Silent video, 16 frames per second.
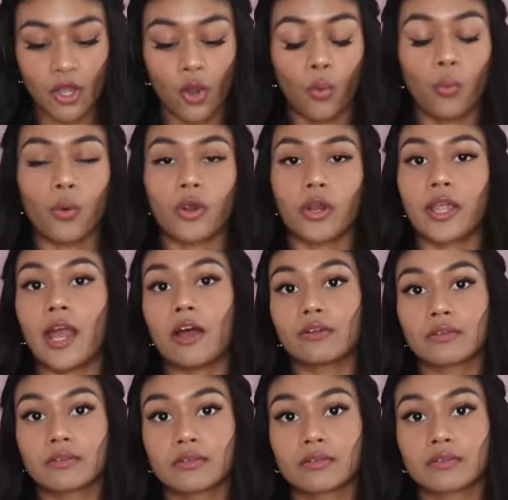
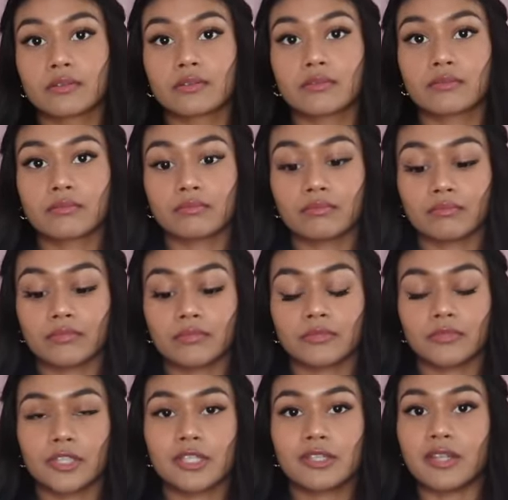workout
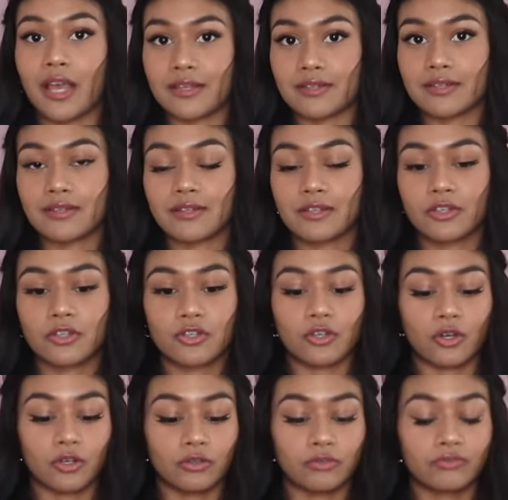sets,
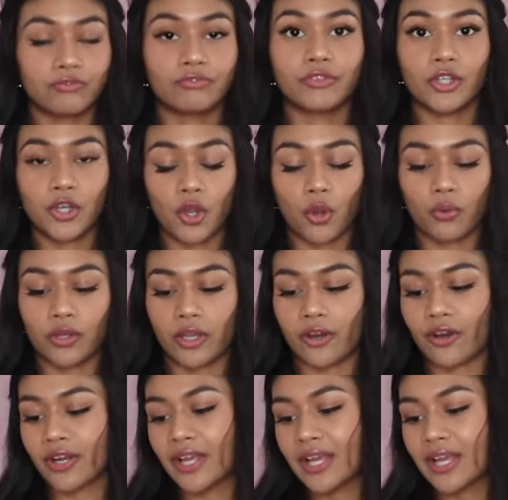so go there.